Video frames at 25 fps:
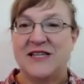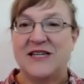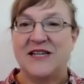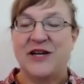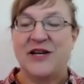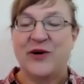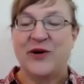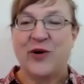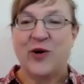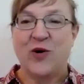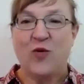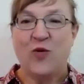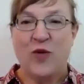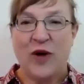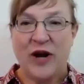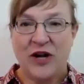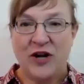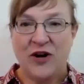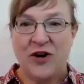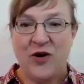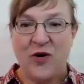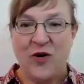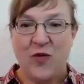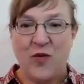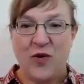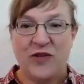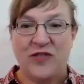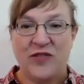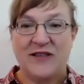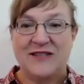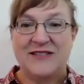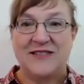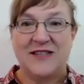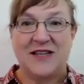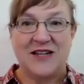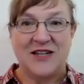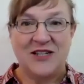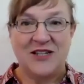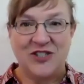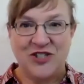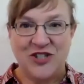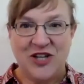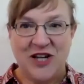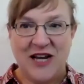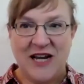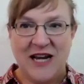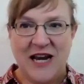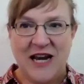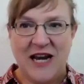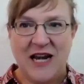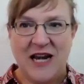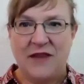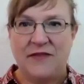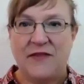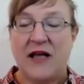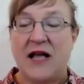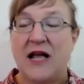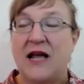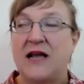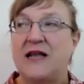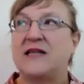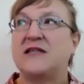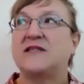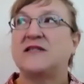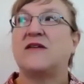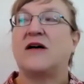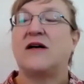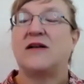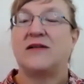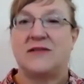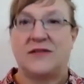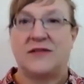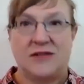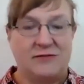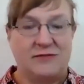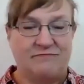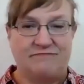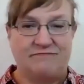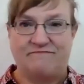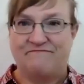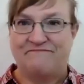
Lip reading: near a window where the sun is shining, that is awesome.